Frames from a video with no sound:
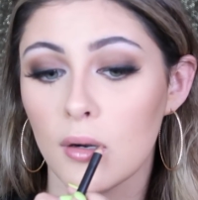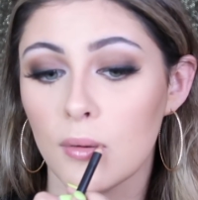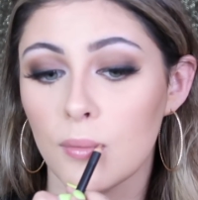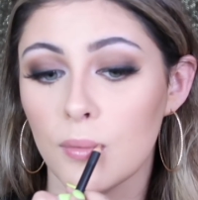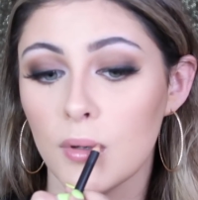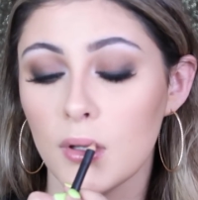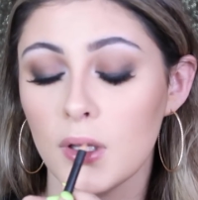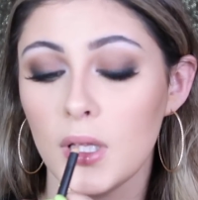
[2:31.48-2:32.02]

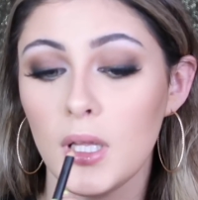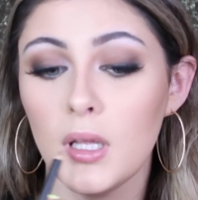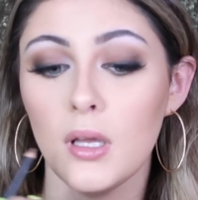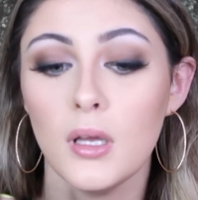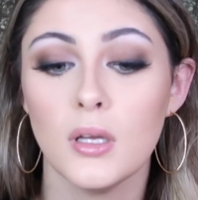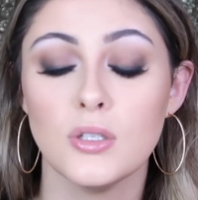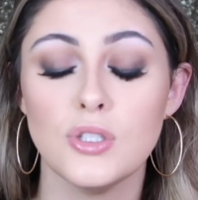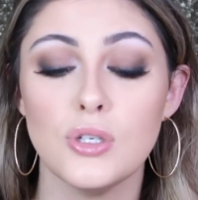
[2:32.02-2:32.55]

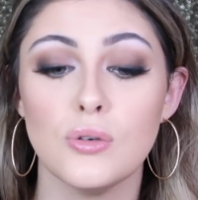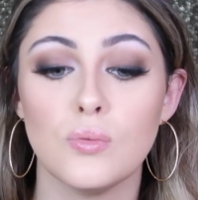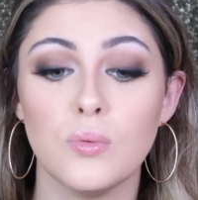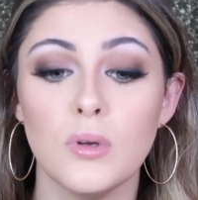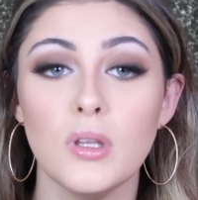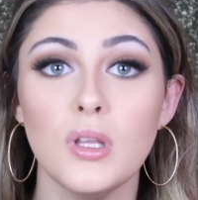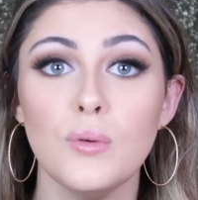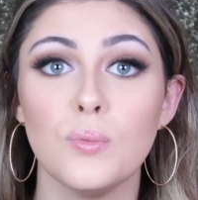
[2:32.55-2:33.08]
Really do
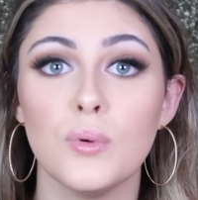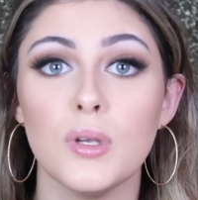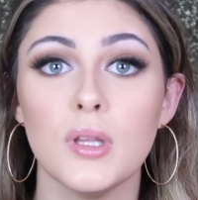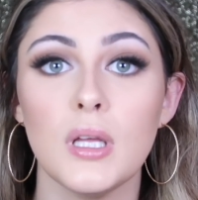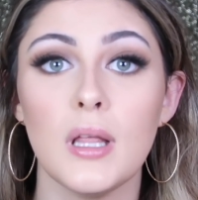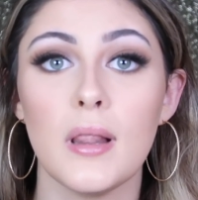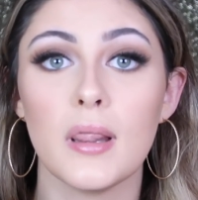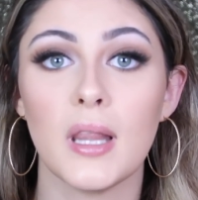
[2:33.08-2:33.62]

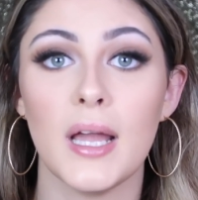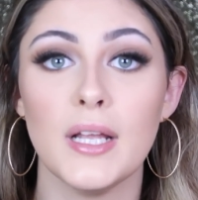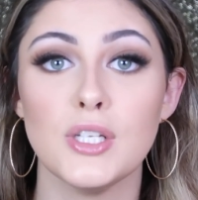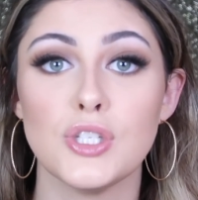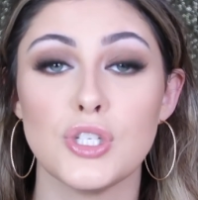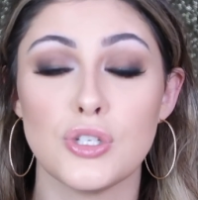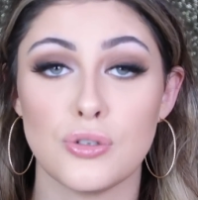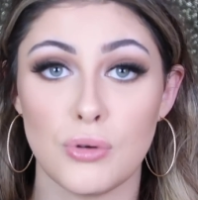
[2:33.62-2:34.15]
really
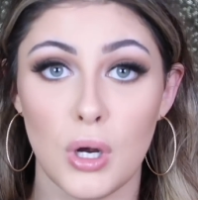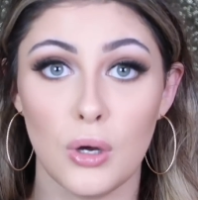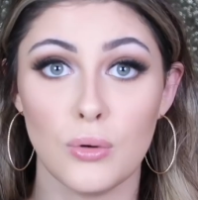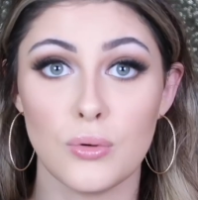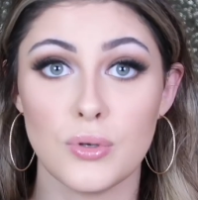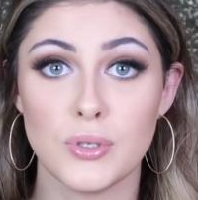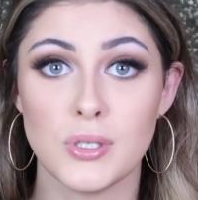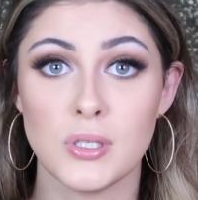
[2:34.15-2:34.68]
light
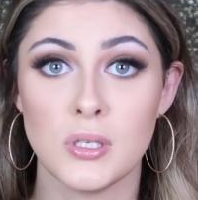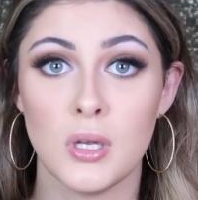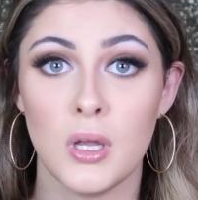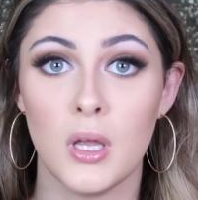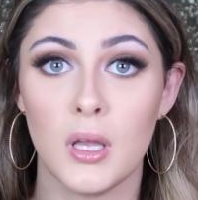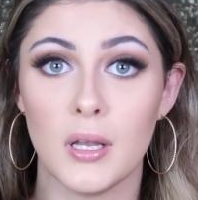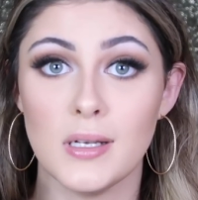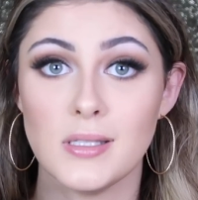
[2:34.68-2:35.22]
strokes,
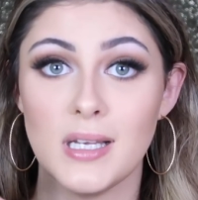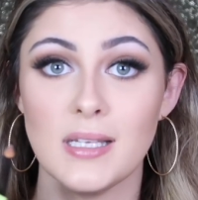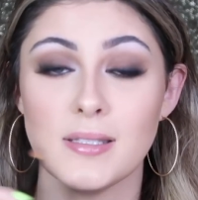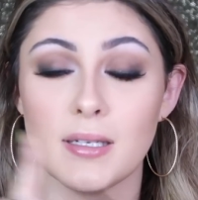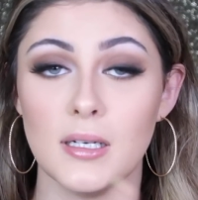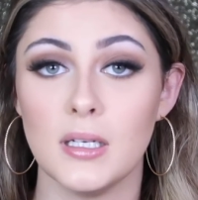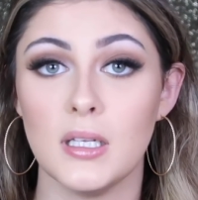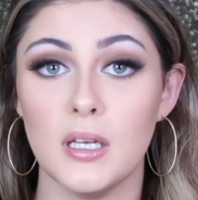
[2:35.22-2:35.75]
because that's
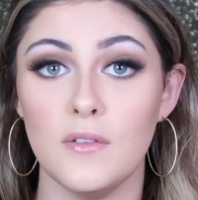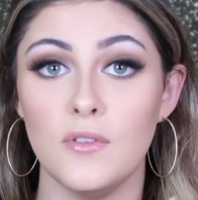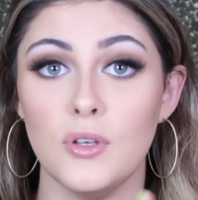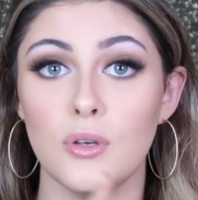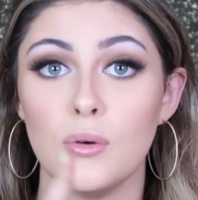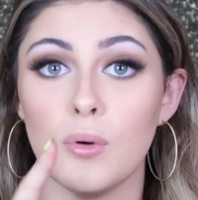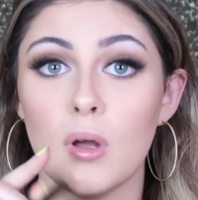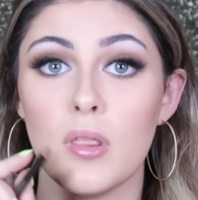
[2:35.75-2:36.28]
going to give
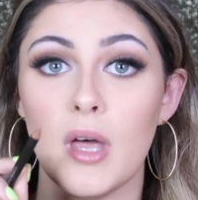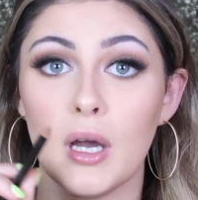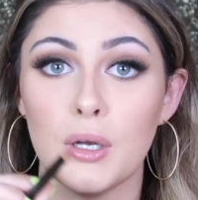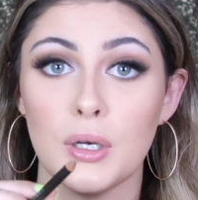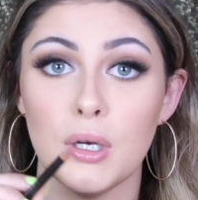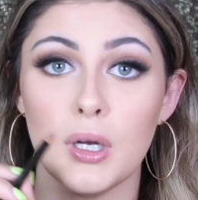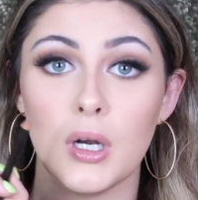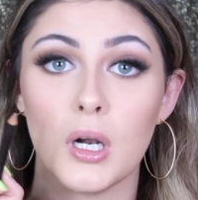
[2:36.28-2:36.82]
you
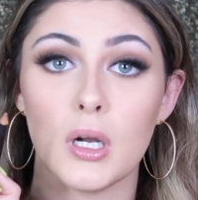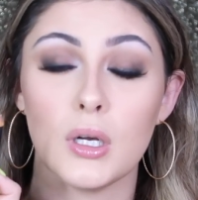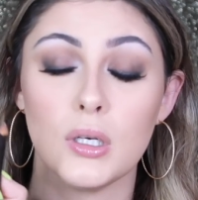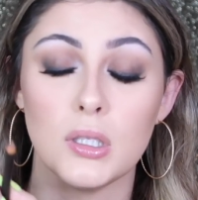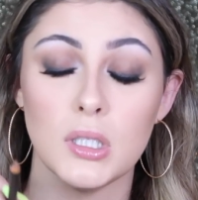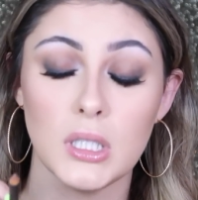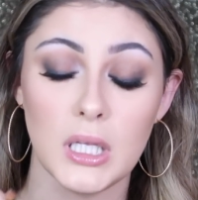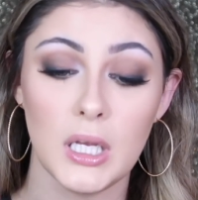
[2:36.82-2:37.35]
that good
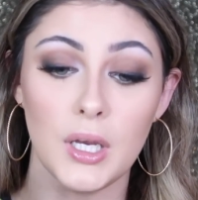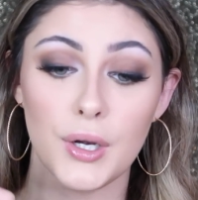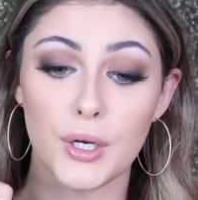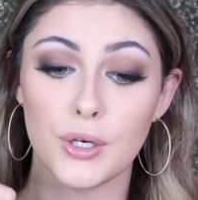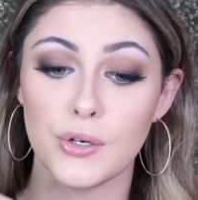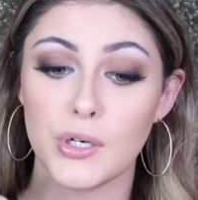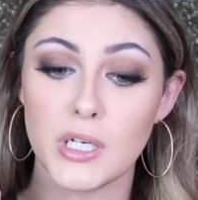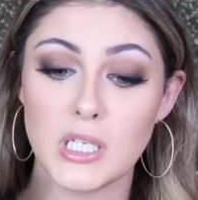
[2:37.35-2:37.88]
clean
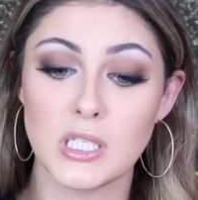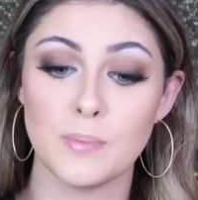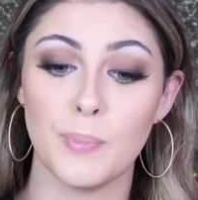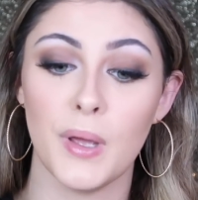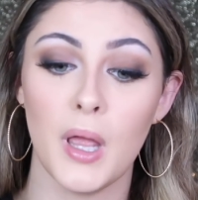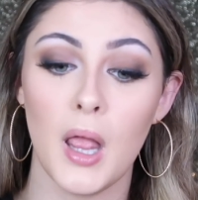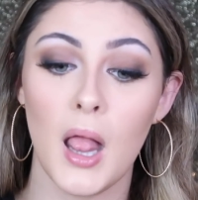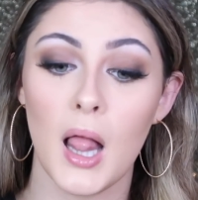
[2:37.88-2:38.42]
crisp
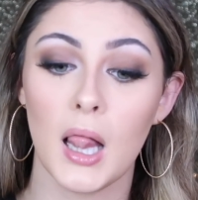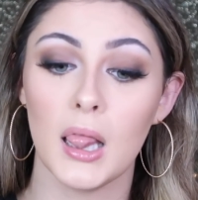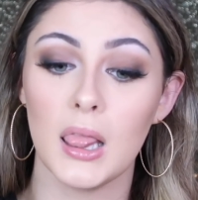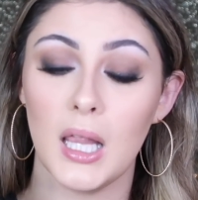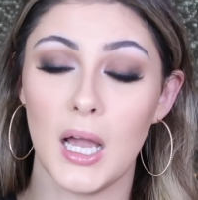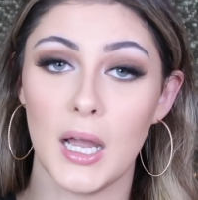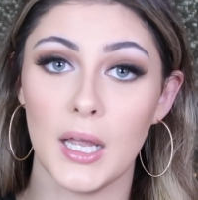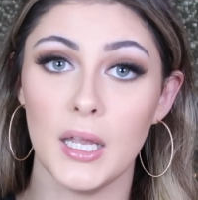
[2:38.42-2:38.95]

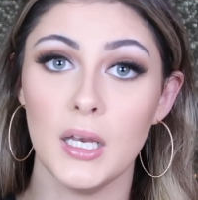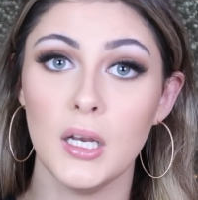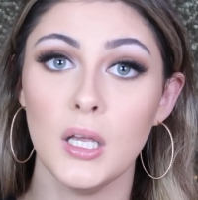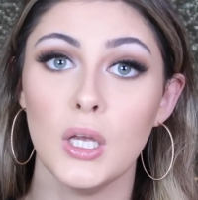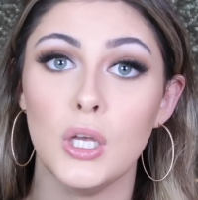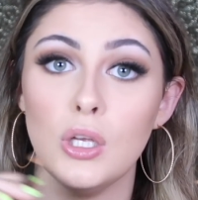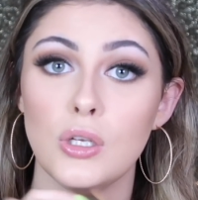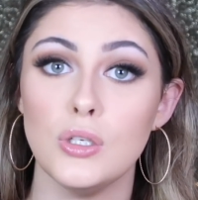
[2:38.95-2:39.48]

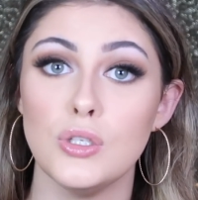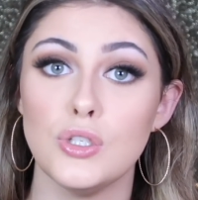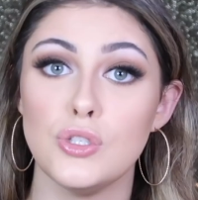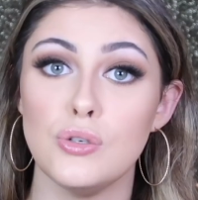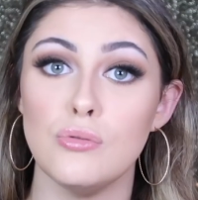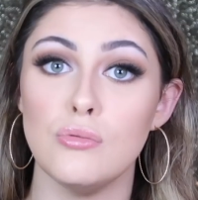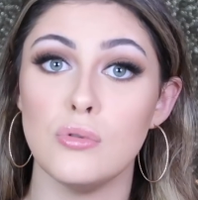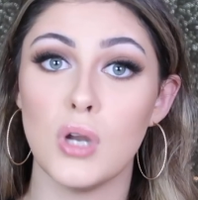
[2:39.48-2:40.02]
line.
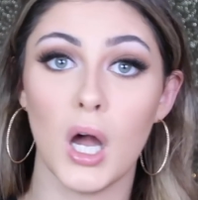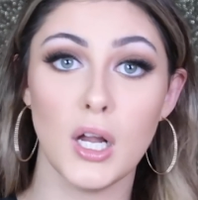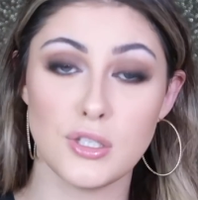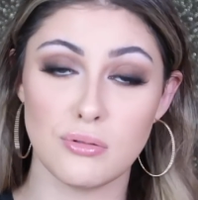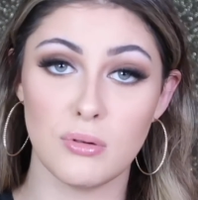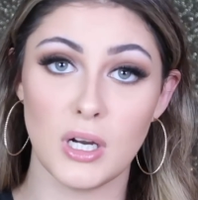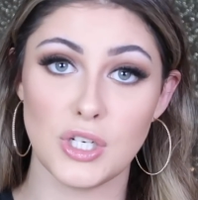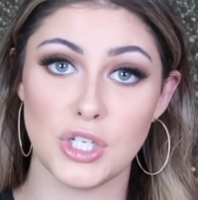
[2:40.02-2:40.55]
Do
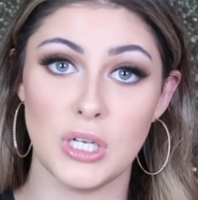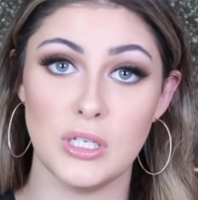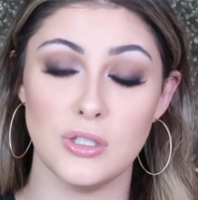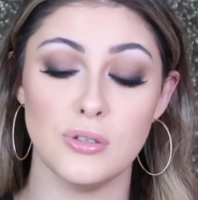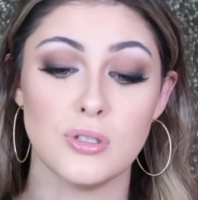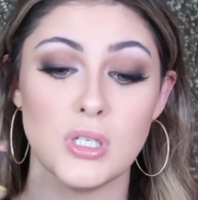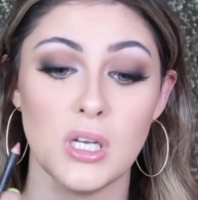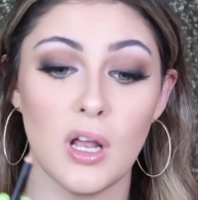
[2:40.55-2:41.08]
not rush it.
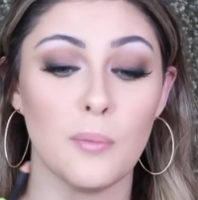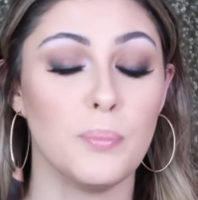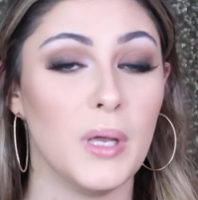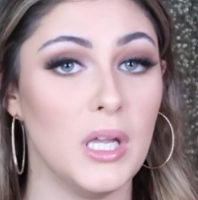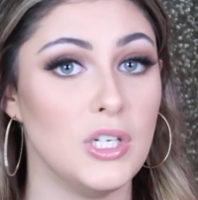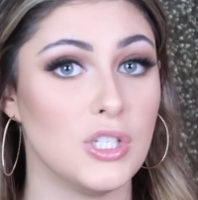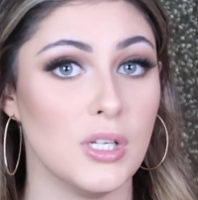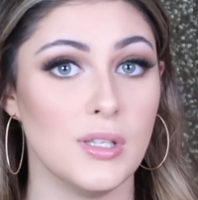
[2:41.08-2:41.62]
You just need to have
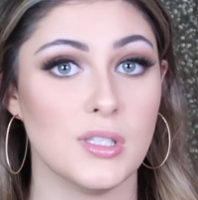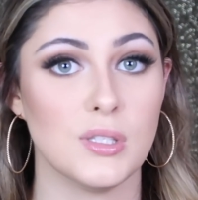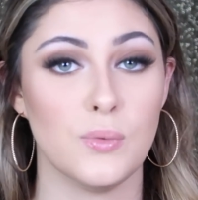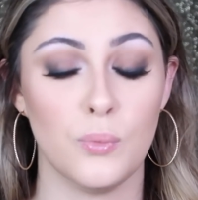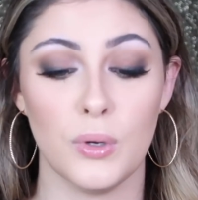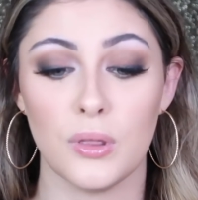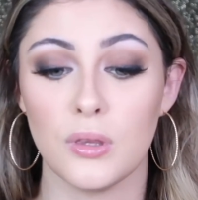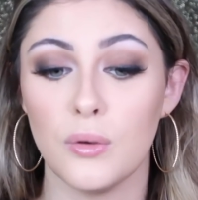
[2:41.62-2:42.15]
patience
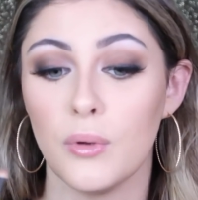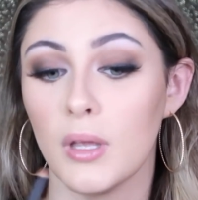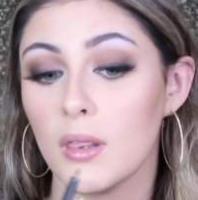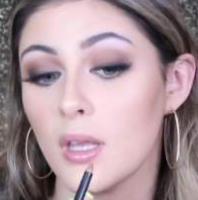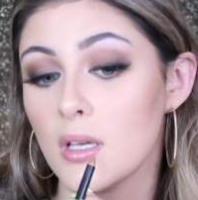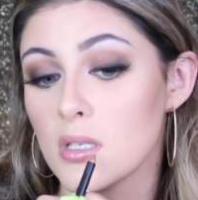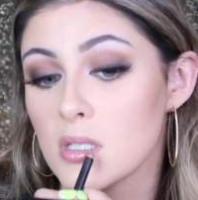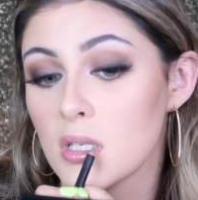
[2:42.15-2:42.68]
with doing
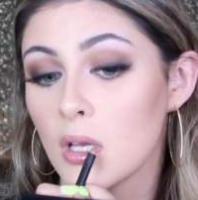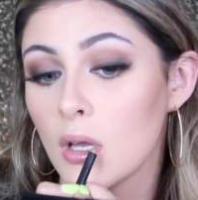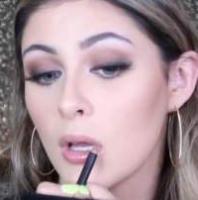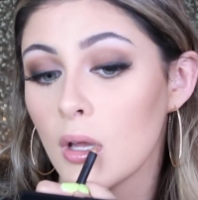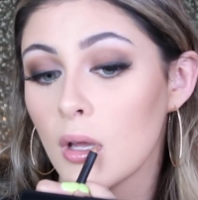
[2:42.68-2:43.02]
this.